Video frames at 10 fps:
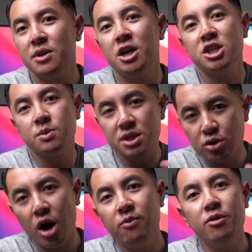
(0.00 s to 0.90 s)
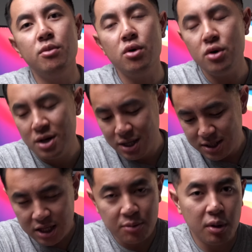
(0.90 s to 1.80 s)
subscribe for more,
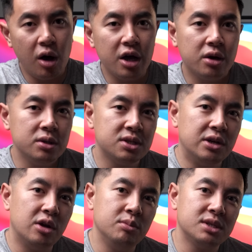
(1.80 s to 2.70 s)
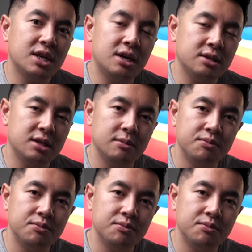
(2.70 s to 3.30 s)
ding the bell icon so you don't miss out.